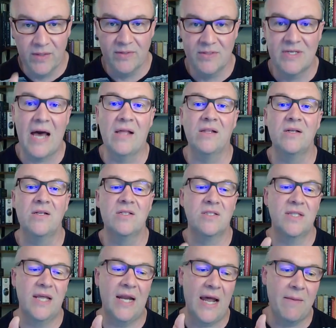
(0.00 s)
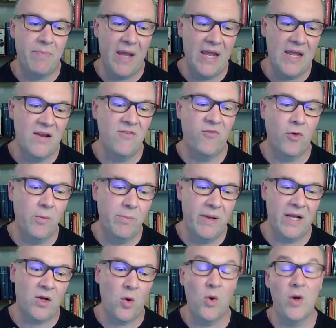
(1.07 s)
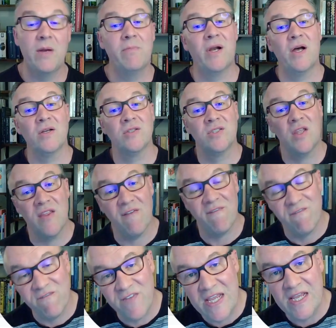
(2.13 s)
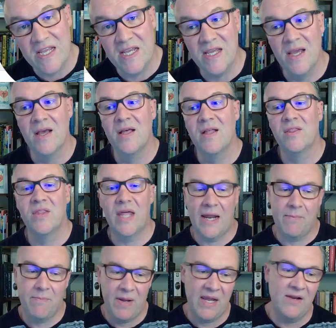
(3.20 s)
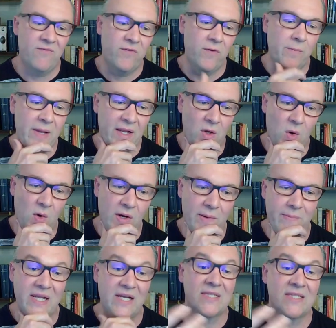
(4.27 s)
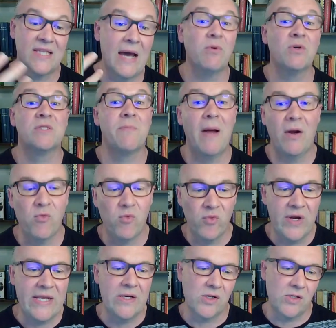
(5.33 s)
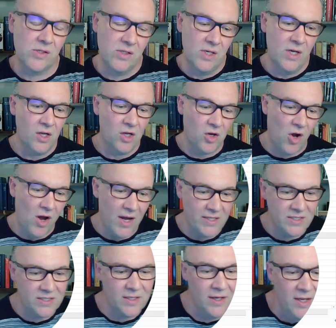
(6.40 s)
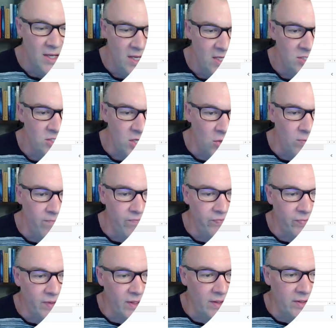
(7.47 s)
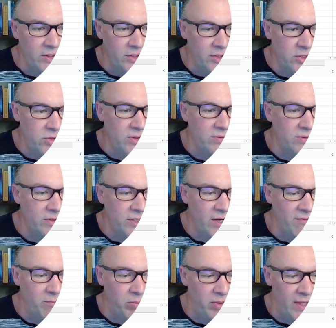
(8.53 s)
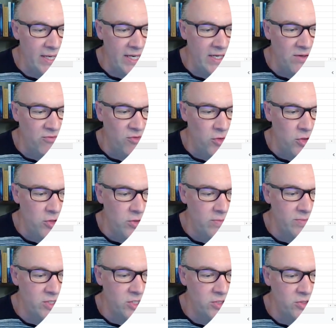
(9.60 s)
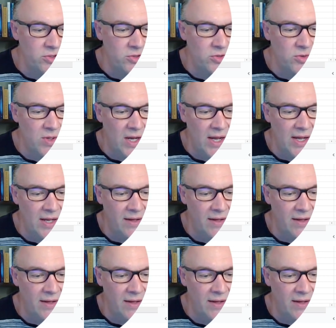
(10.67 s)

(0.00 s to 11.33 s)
dollars that I paid for Bitcoin, but also the fee that I paid for Bitcoin, because that was my real cost. So you have plenty of room to